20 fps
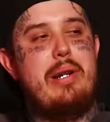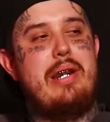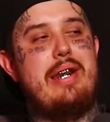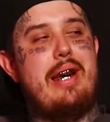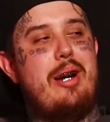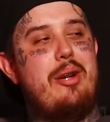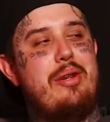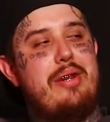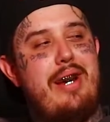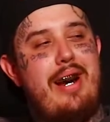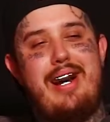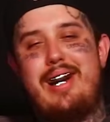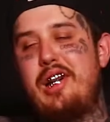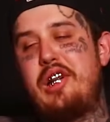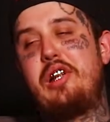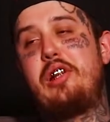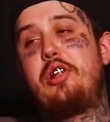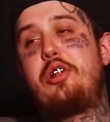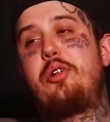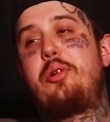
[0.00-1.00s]
was outside
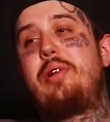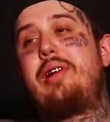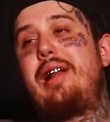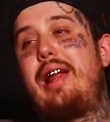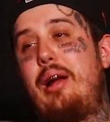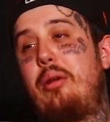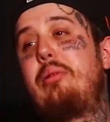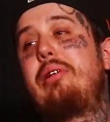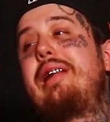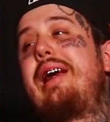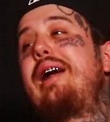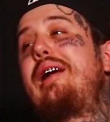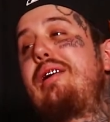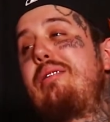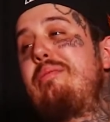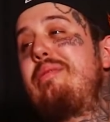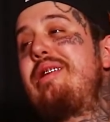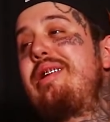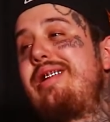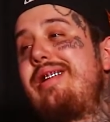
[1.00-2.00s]
on the street, like with that
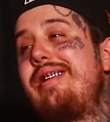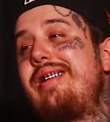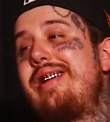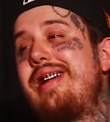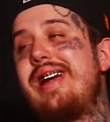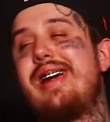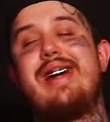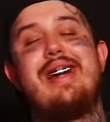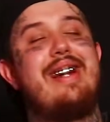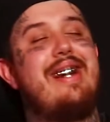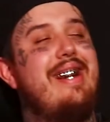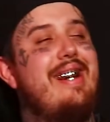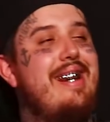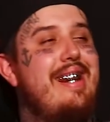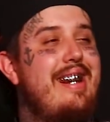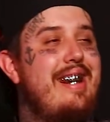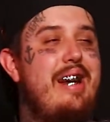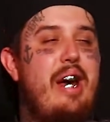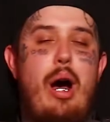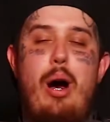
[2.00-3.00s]
commercial and shit.
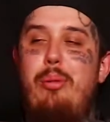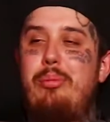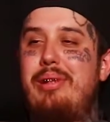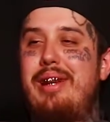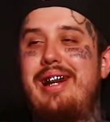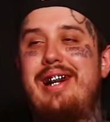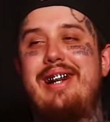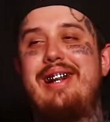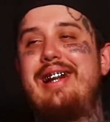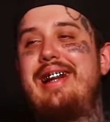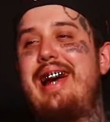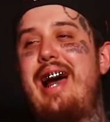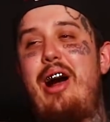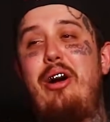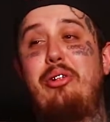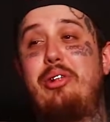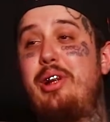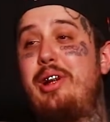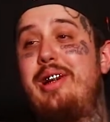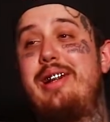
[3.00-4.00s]
Oh I'm my literally God.
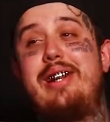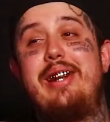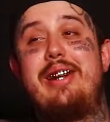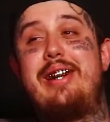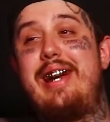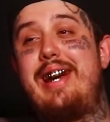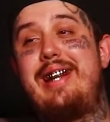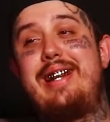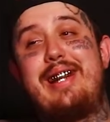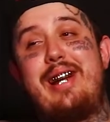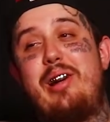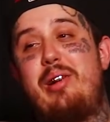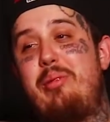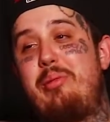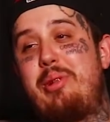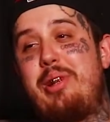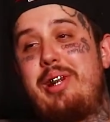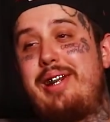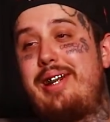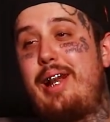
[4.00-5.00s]
out there in the
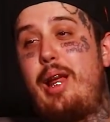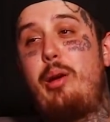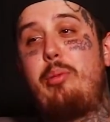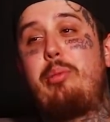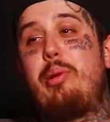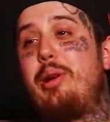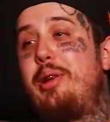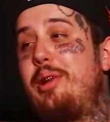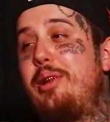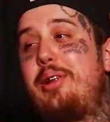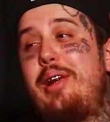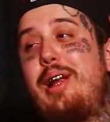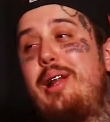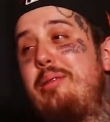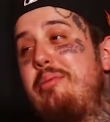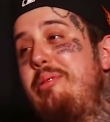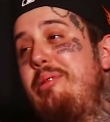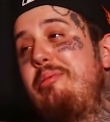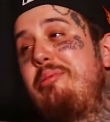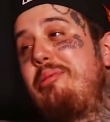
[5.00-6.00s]
daytime, just like, bro, there's
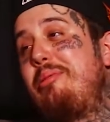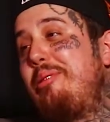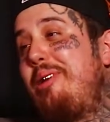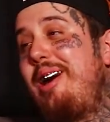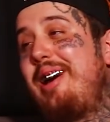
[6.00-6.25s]
hella people